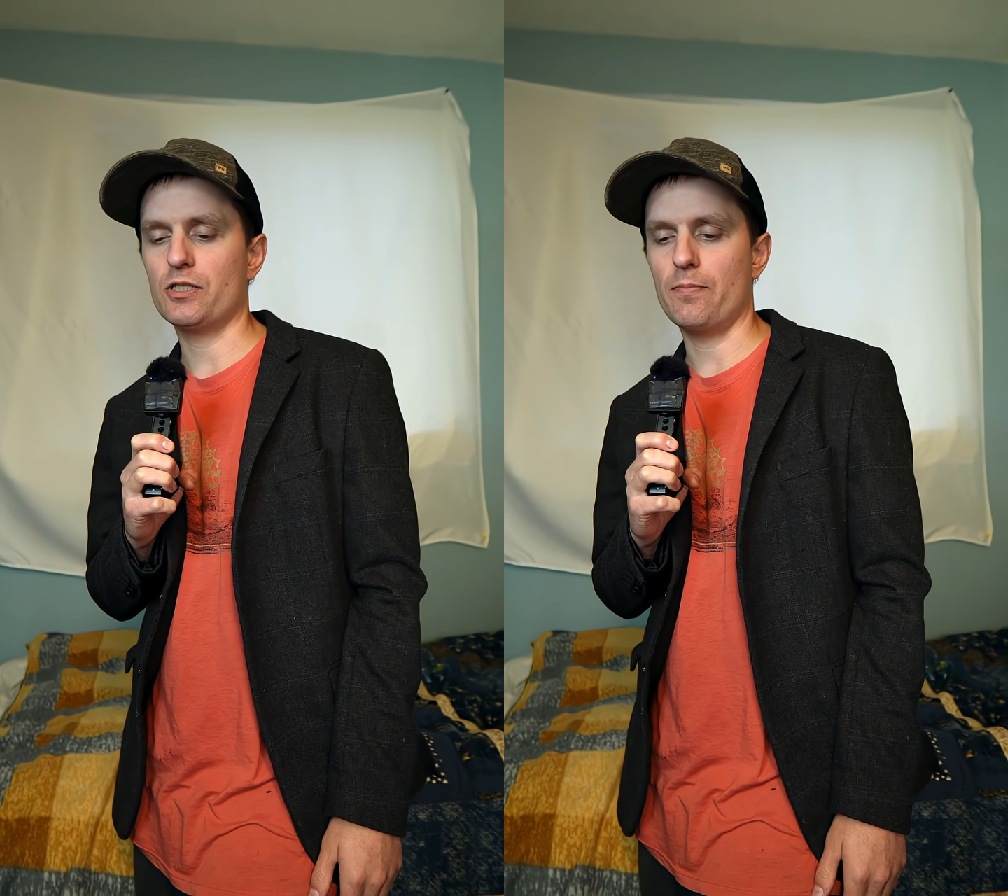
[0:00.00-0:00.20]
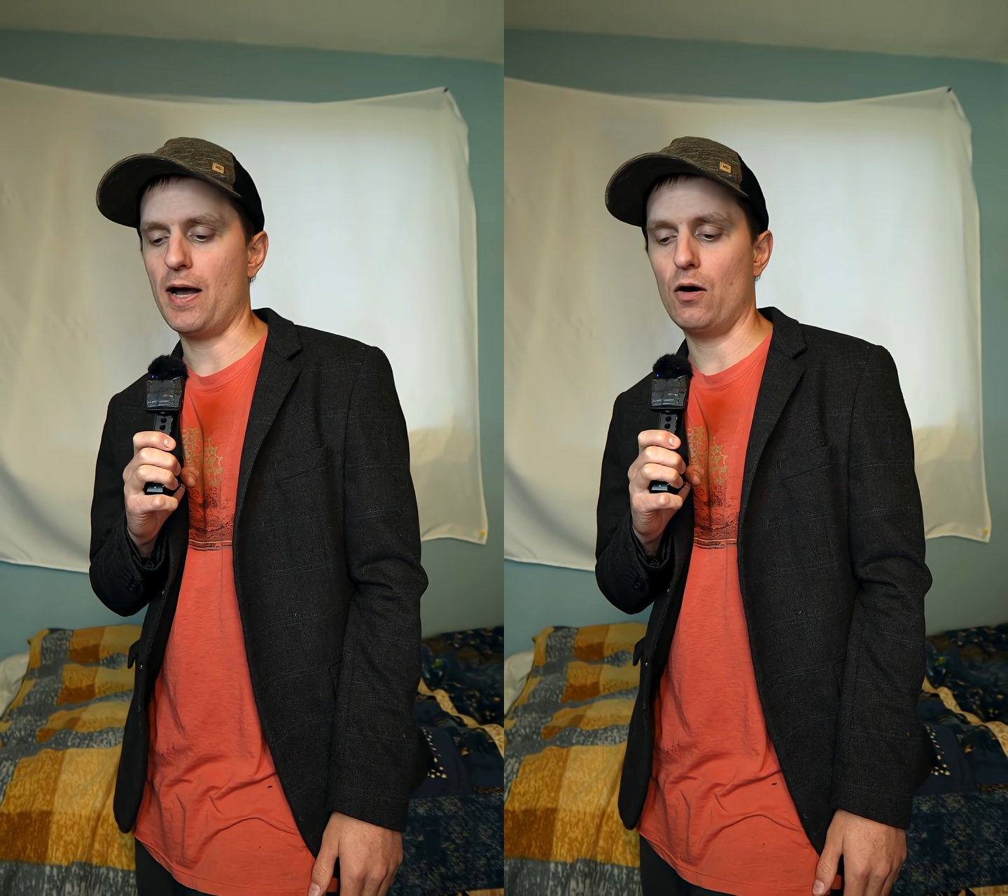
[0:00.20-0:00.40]

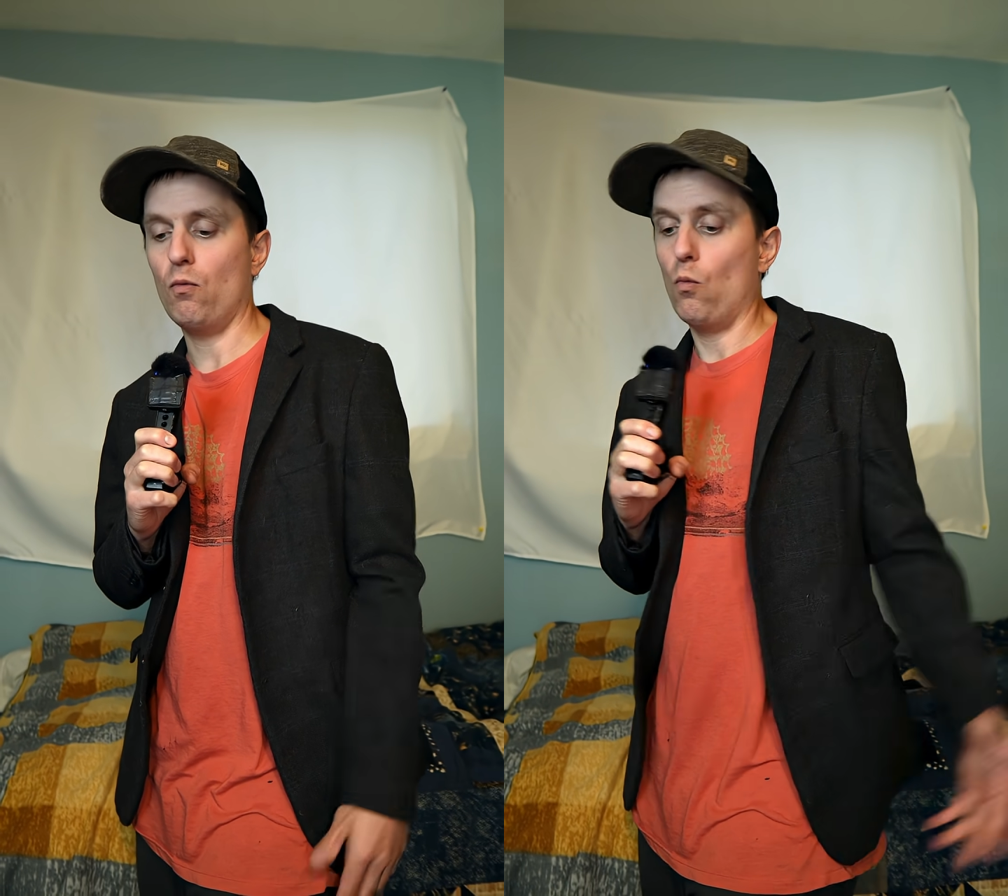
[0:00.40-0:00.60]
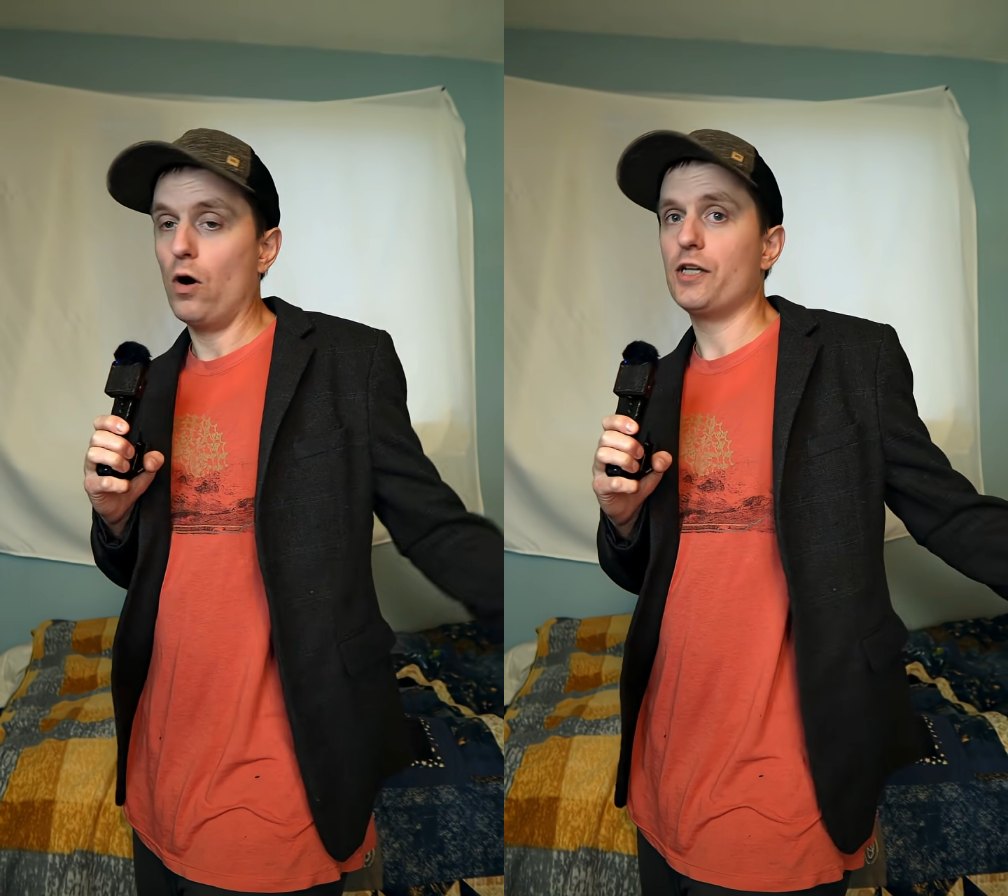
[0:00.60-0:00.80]

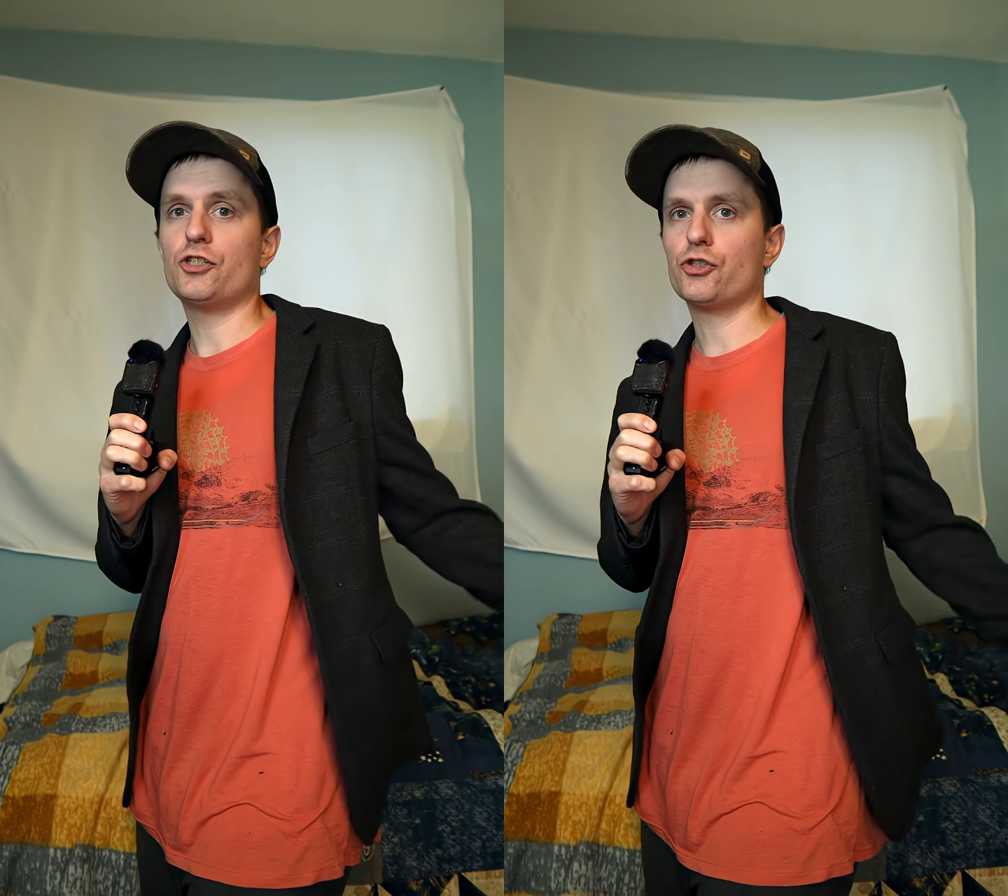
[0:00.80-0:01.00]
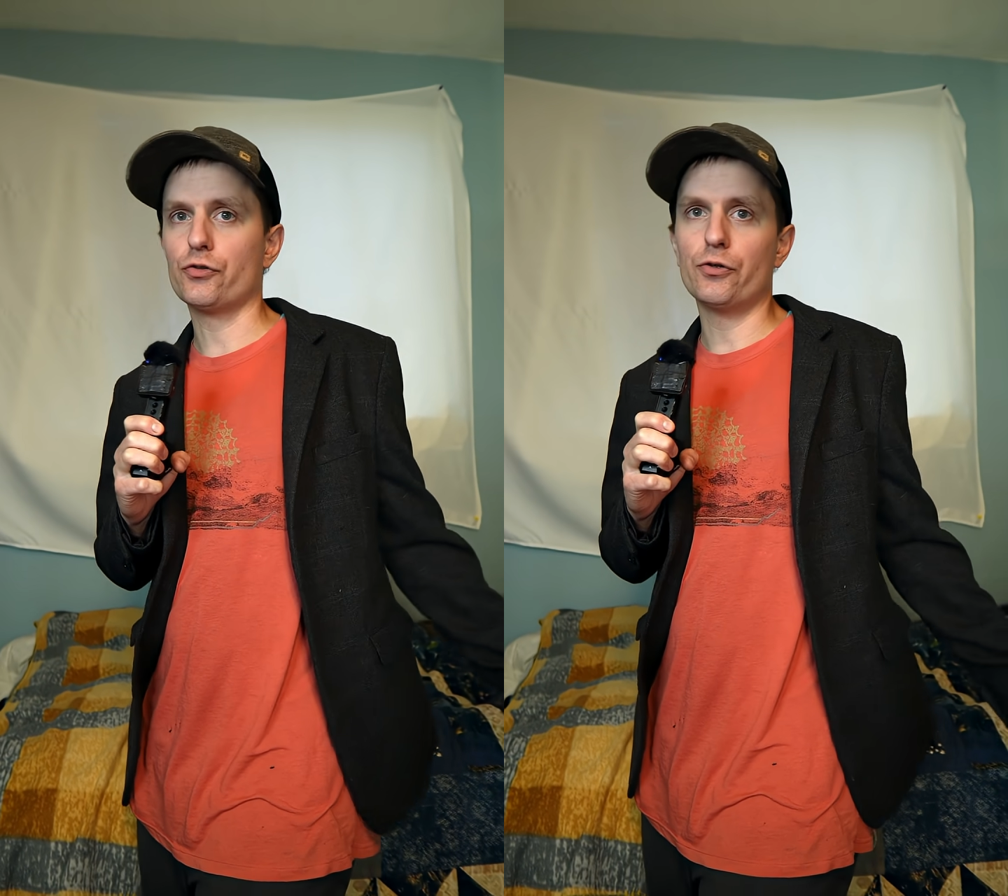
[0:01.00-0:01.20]
about what
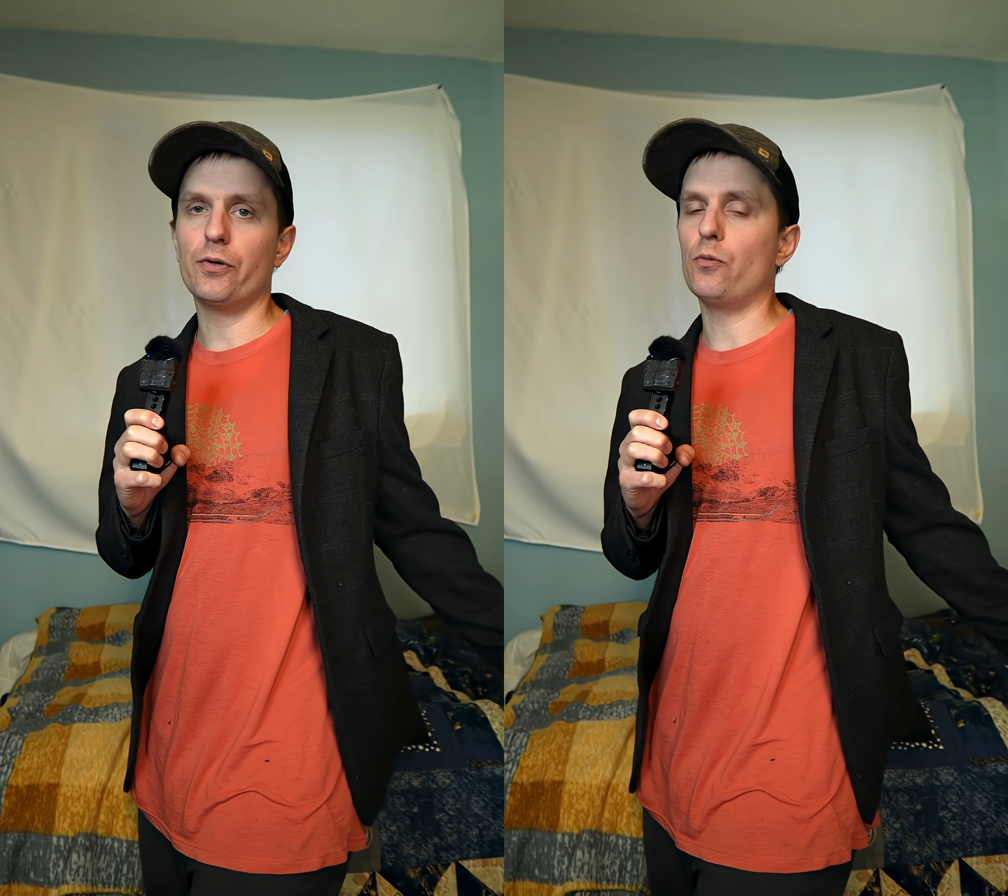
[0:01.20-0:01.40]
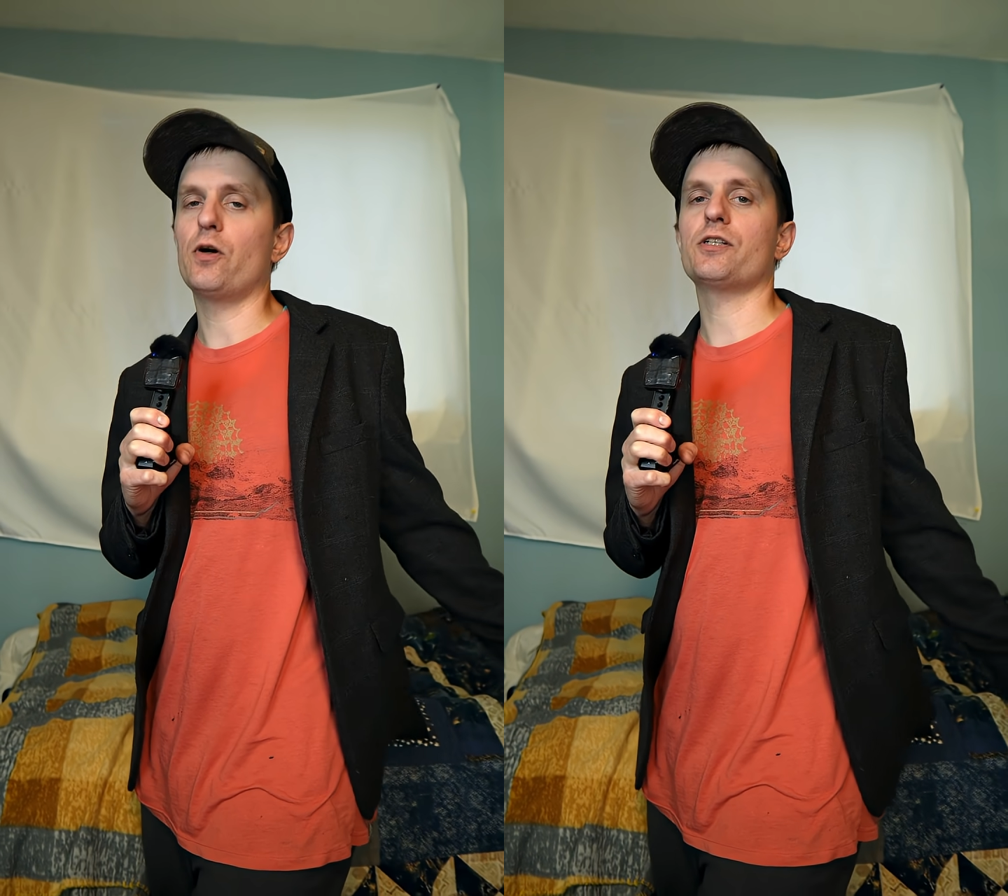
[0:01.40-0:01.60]
is true
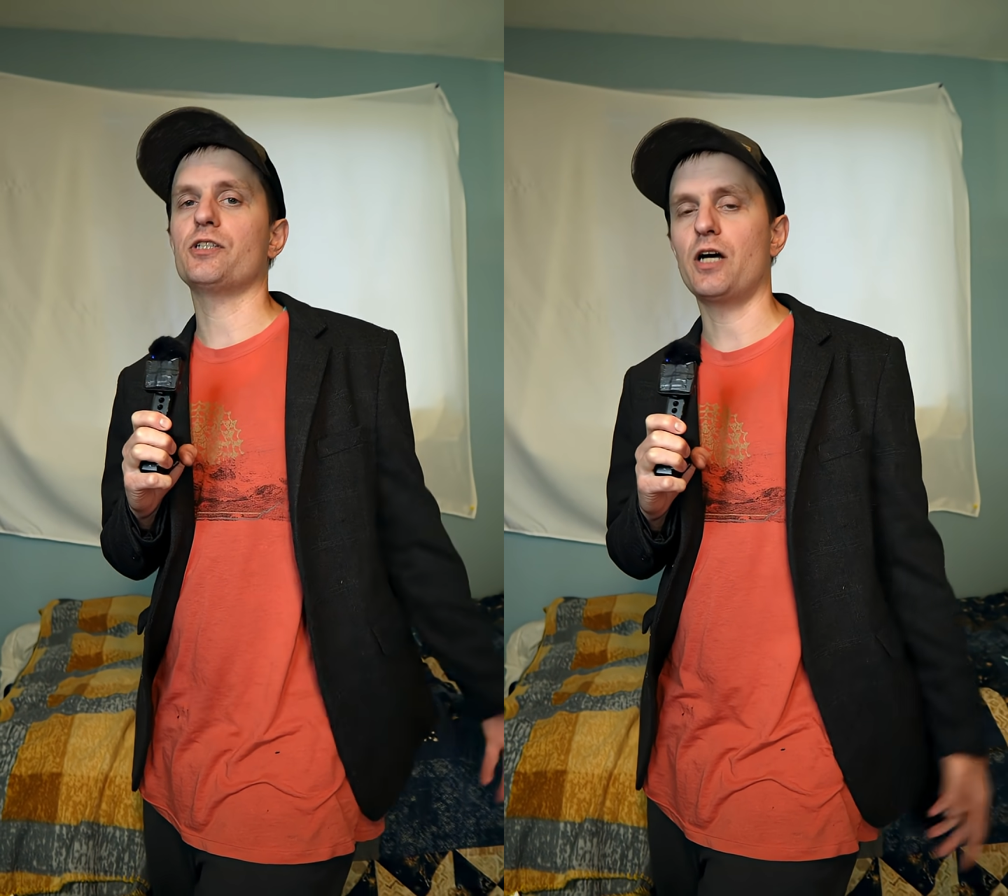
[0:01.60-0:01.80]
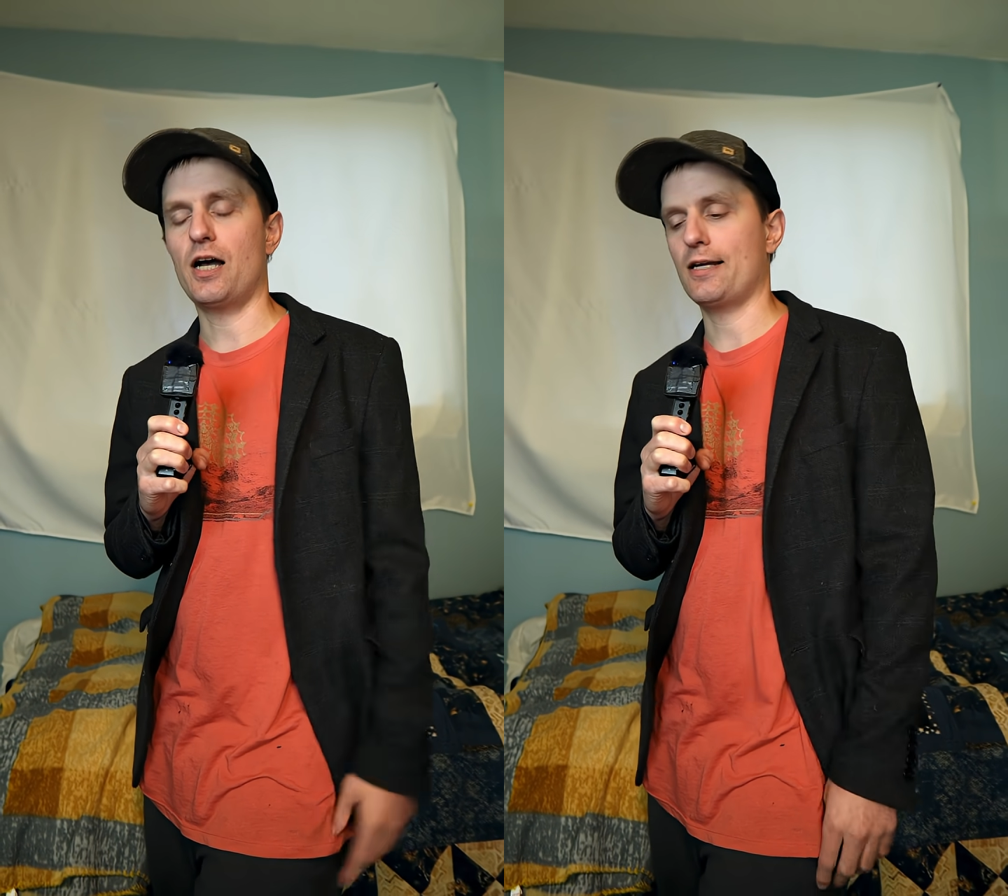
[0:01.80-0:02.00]
and what is
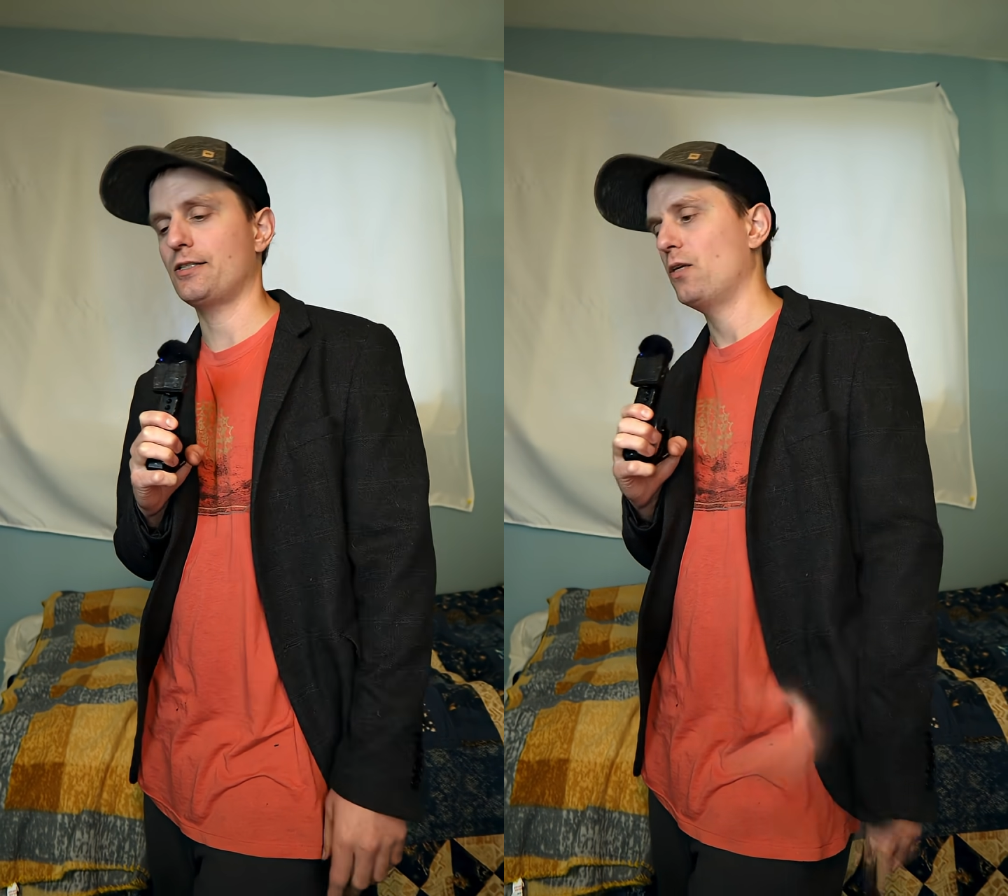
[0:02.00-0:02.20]
not.